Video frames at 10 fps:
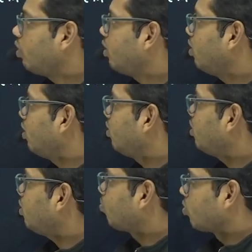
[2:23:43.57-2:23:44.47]
in
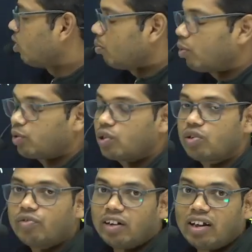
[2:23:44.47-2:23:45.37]
the process
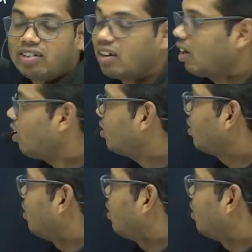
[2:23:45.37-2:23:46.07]
of vernalization are